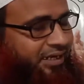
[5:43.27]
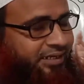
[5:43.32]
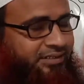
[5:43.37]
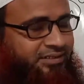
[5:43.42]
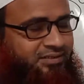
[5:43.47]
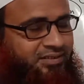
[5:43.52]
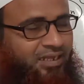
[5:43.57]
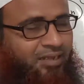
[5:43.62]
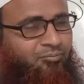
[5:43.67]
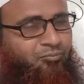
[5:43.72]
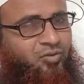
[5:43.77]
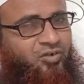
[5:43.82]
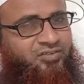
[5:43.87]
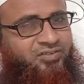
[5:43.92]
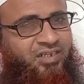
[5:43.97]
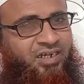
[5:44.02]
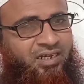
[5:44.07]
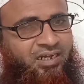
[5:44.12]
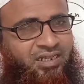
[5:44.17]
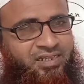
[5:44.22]
write some more
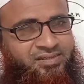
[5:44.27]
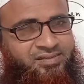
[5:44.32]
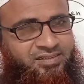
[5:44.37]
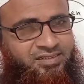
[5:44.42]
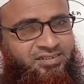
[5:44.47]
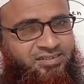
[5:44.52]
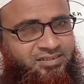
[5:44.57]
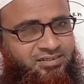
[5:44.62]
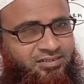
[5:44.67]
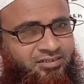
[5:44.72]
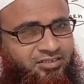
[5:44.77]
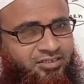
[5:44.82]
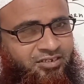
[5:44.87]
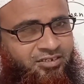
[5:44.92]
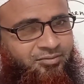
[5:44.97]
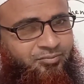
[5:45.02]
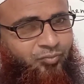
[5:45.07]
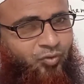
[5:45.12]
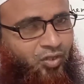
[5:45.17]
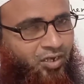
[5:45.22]
sentences
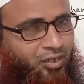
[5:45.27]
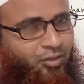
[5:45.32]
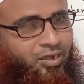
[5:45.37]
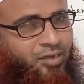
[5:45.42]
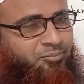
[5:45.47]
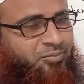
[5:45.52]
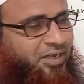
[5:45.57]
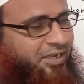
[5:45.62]
for our